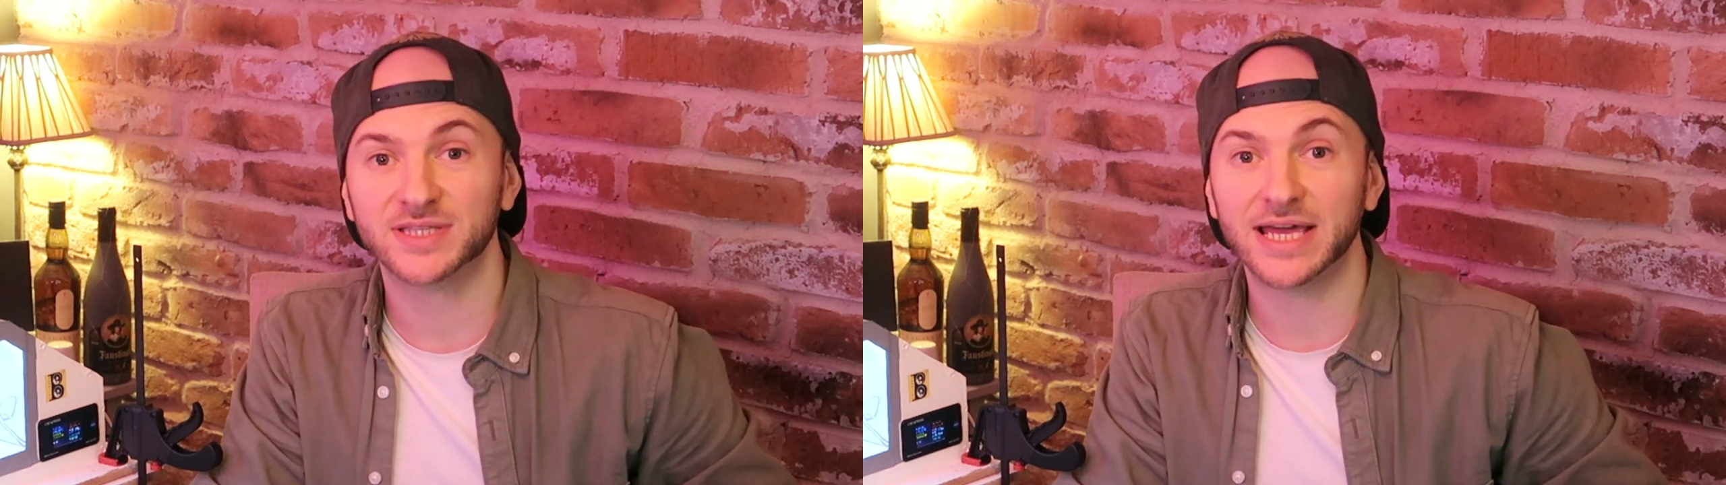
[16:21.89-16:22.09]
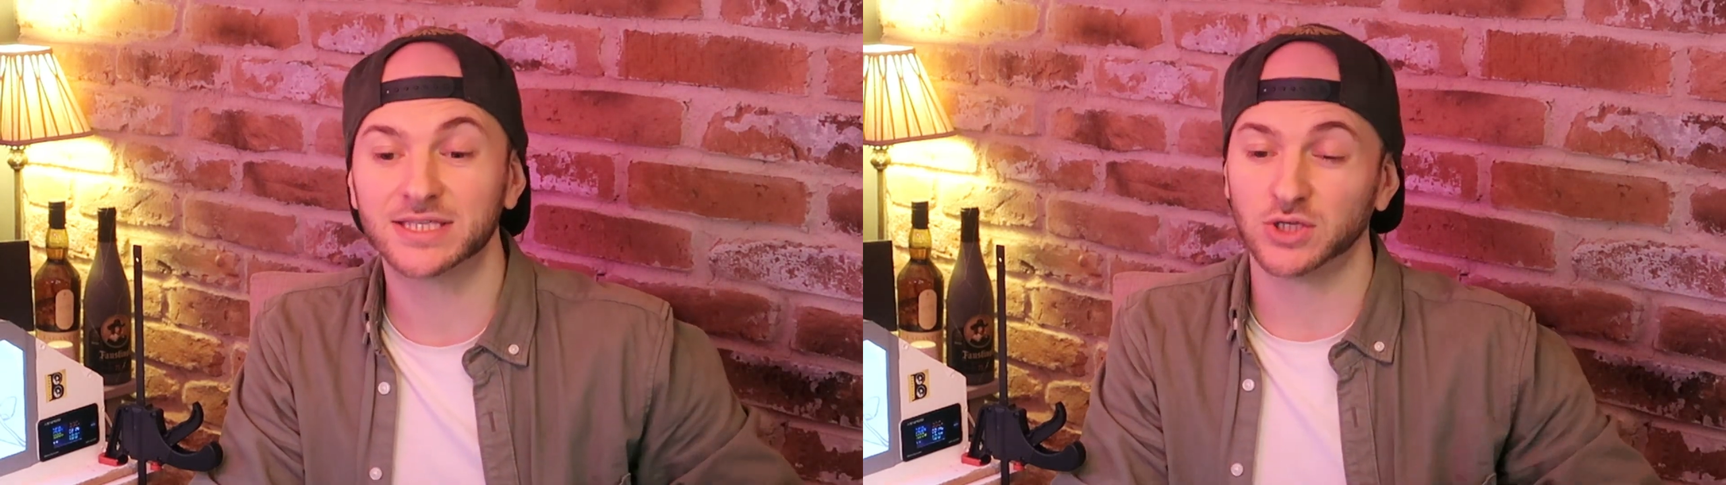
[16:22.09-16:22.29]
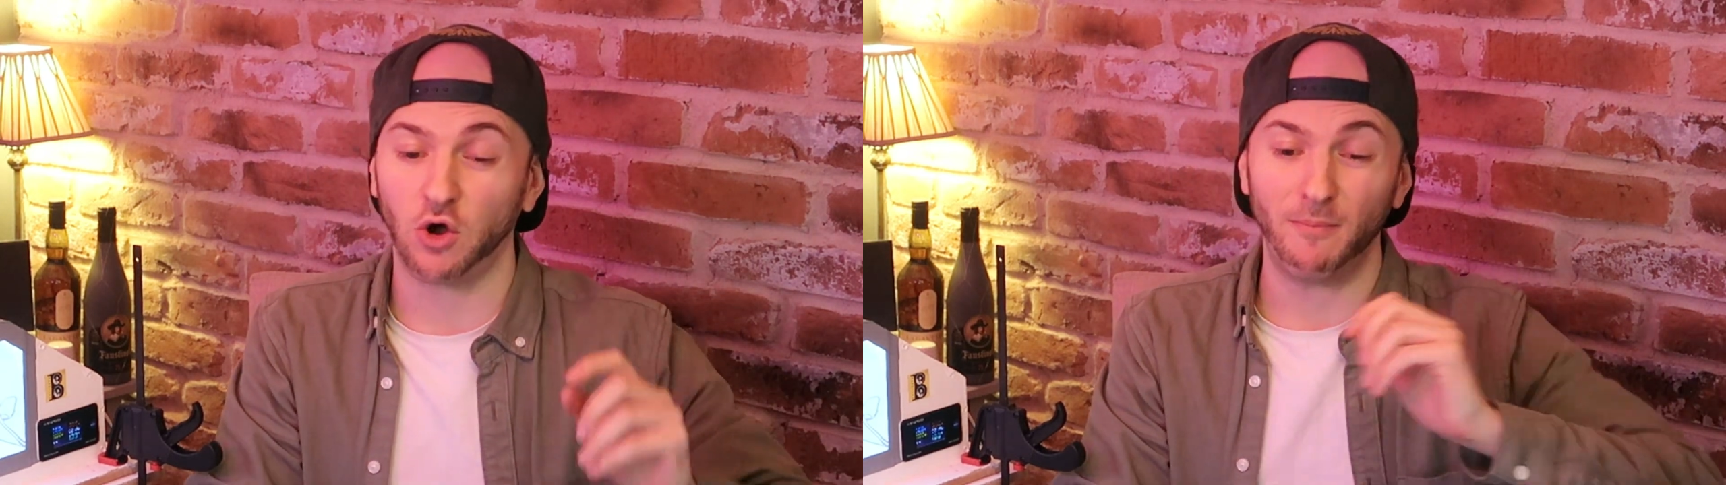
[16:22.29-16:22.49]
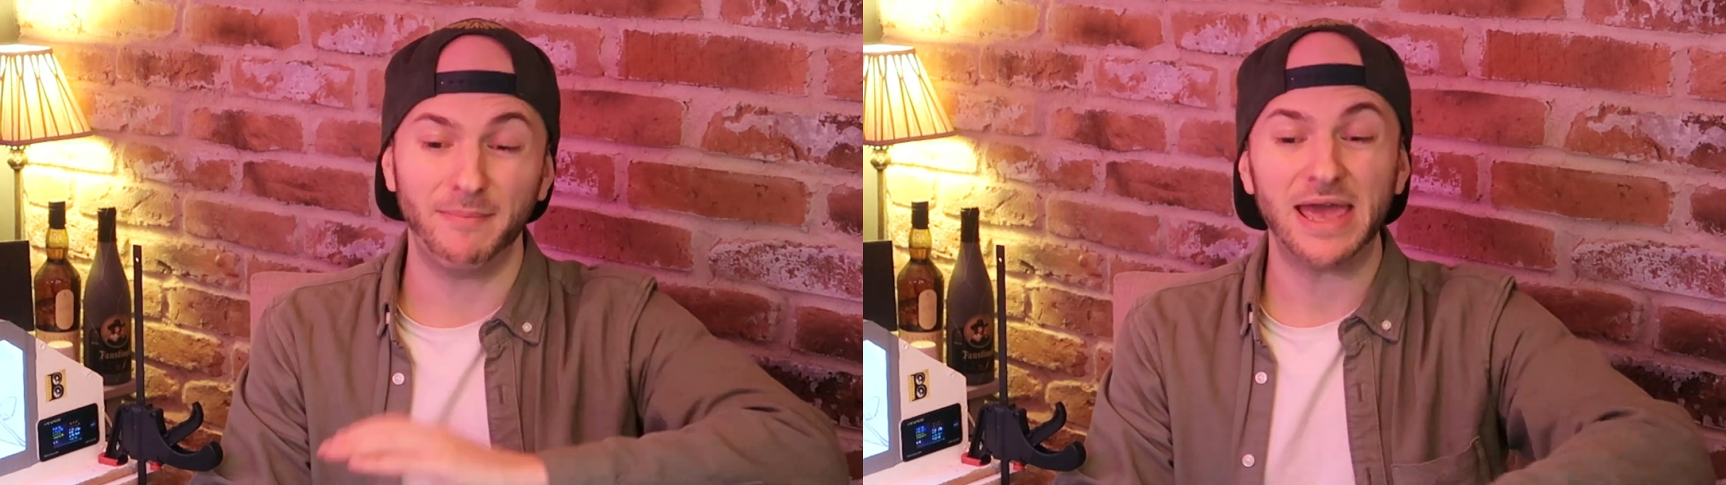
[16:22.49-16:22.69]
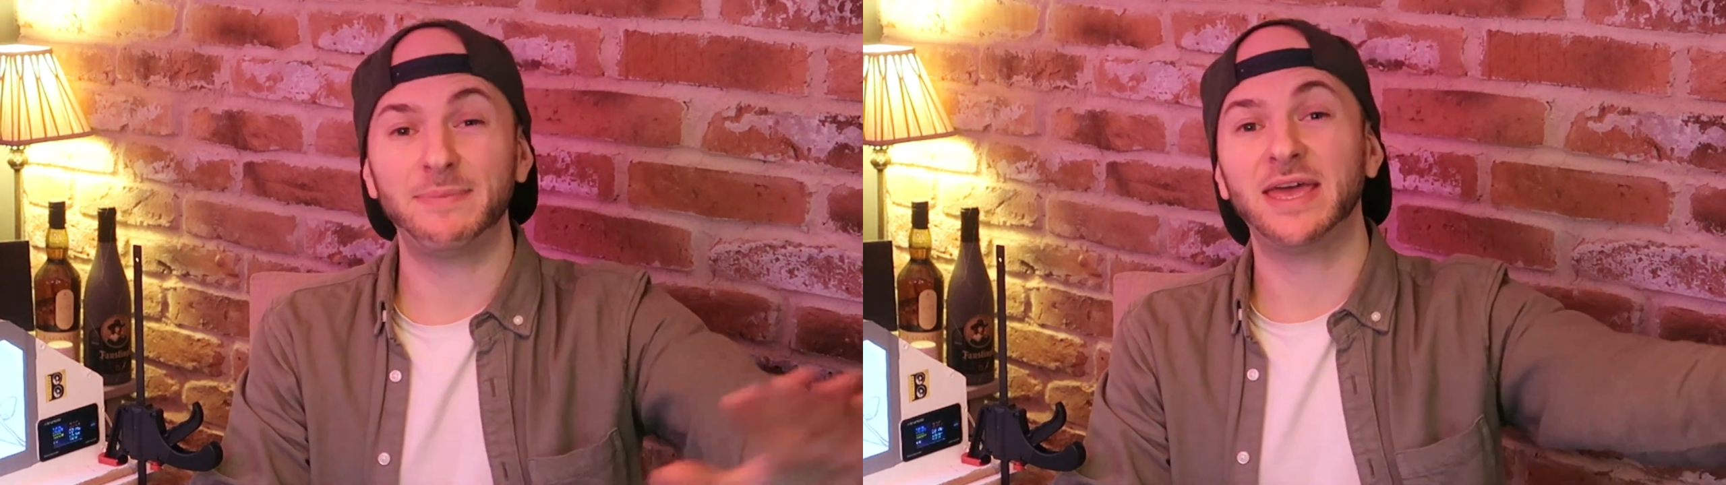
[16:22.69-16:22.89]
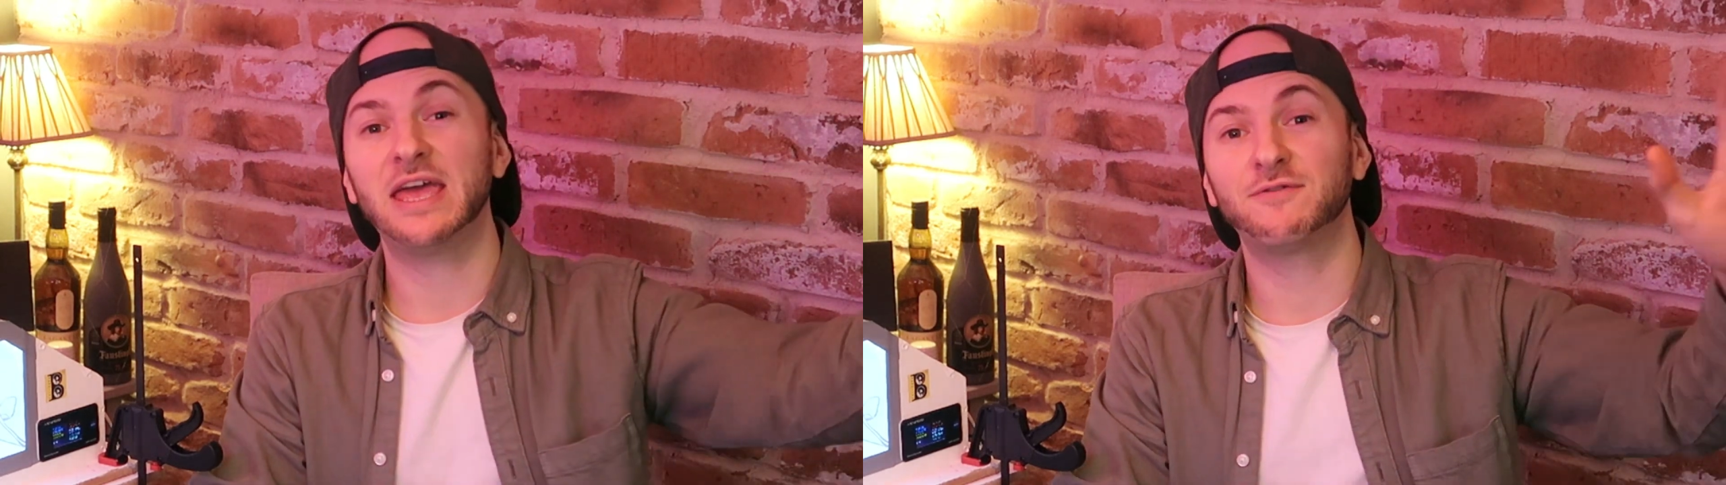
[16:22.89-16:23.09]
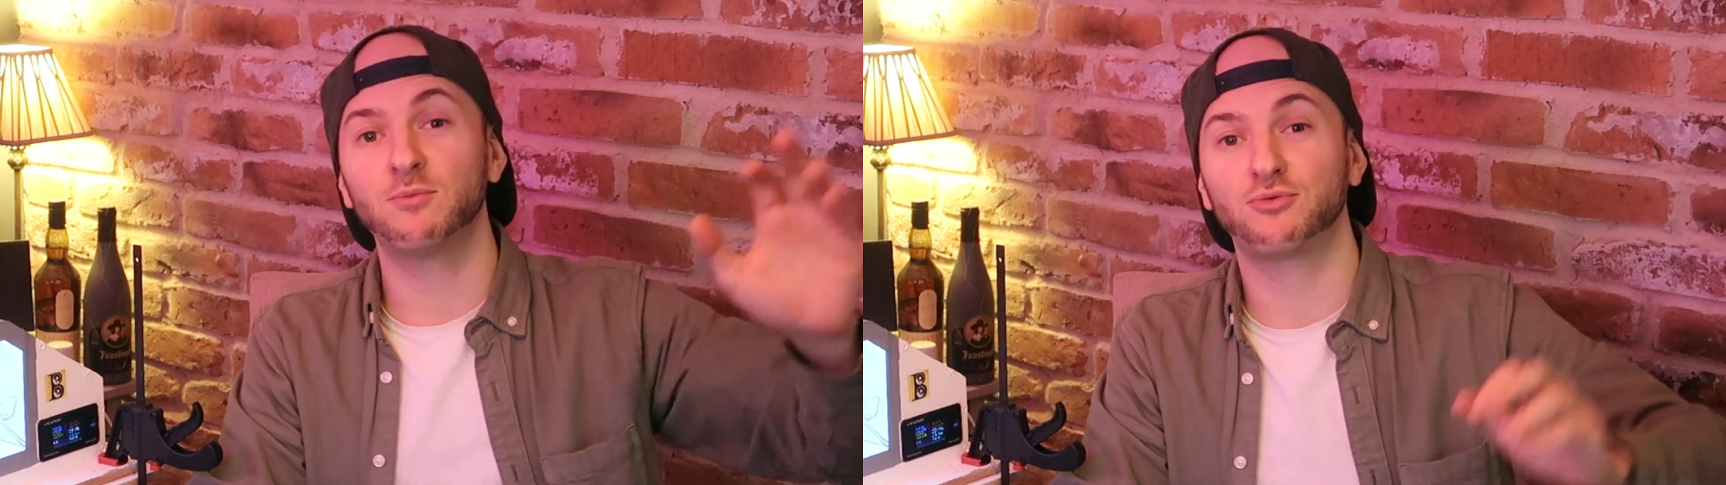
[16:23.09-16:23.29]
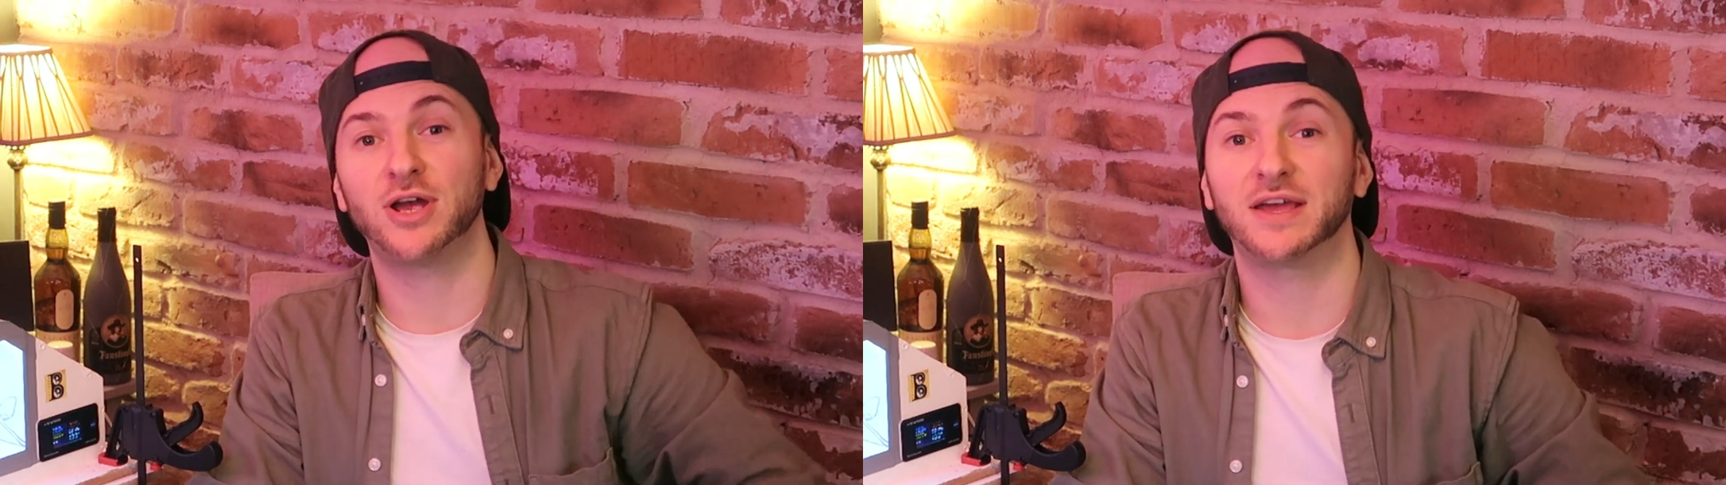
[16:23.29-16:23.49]
status or maybe
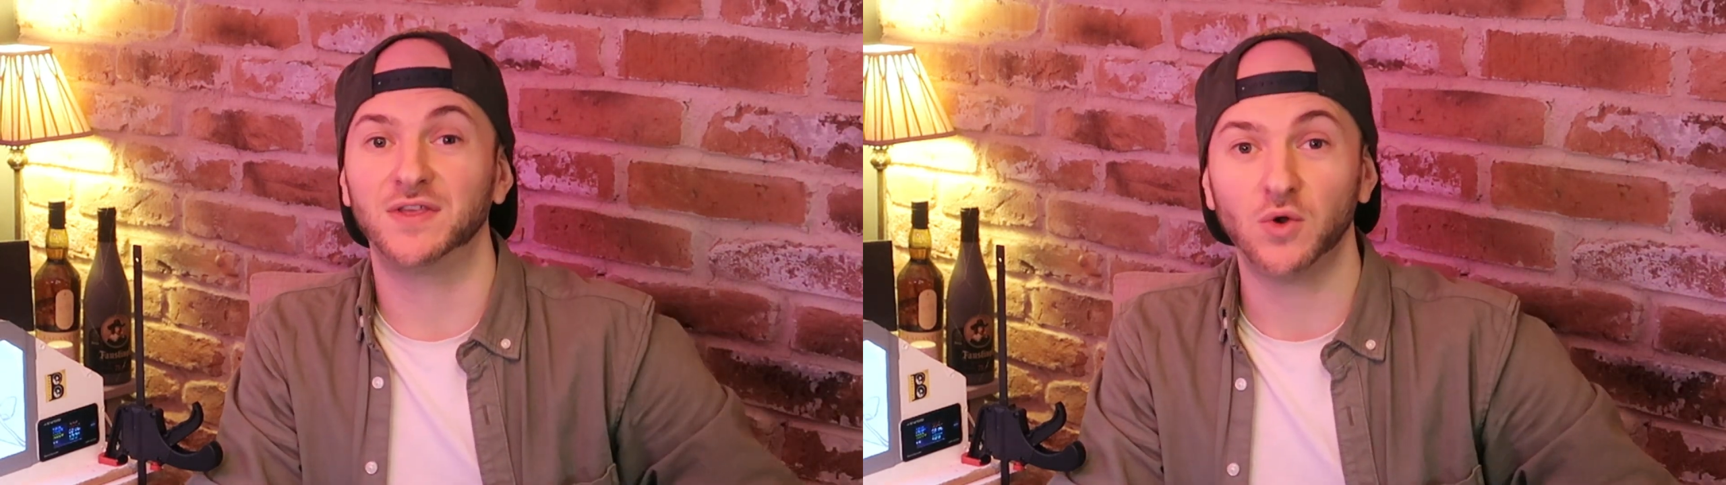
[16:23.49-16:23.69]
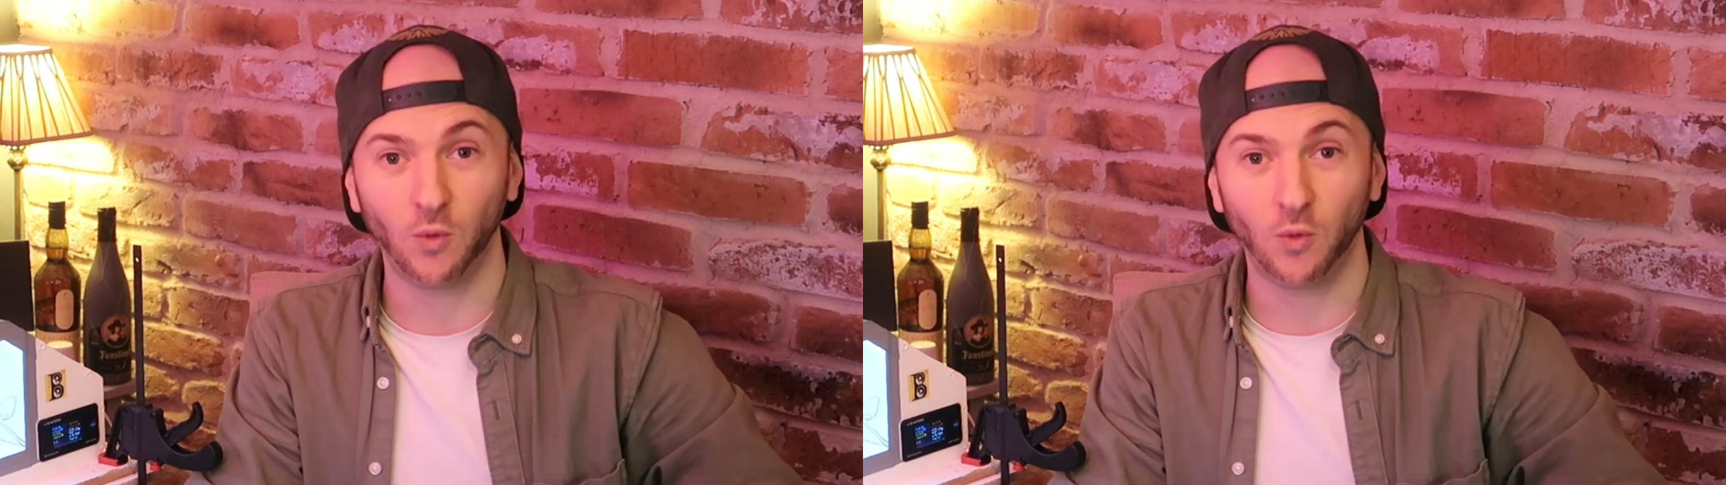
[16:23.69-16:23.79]
even break the